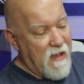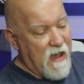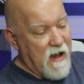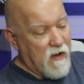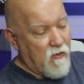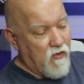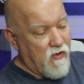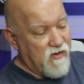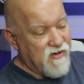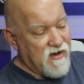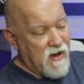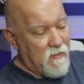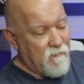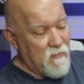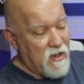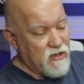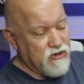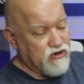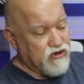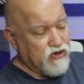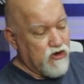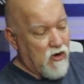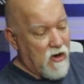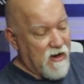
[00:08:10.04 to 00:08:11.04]
backwards, I'm
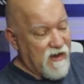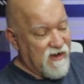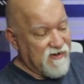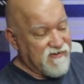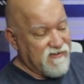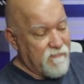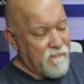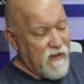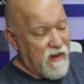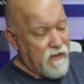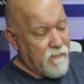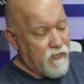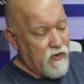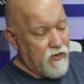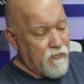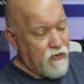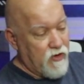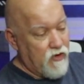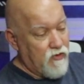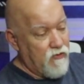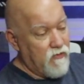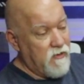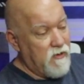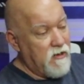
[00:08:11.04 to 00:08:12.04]
not sure. I guess he made a
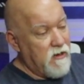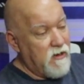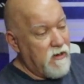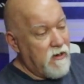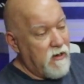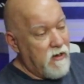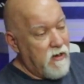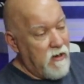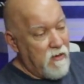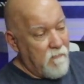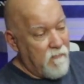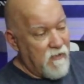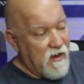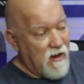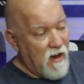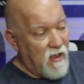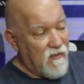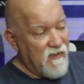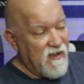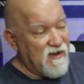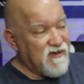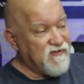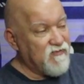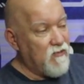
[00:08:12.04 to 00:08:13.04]
boo-boo. But
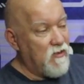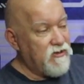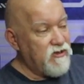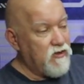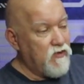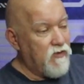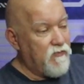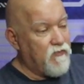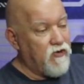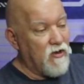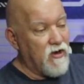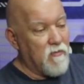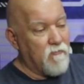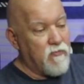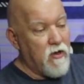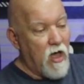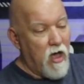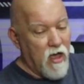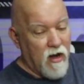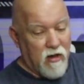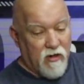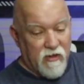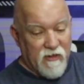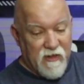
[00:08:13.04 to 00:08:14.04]
on this one, you would put a
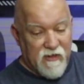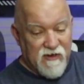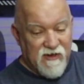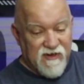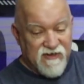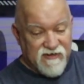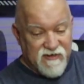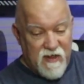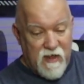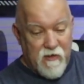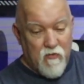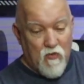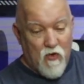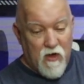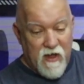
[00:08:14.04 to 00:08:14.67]
bottle in same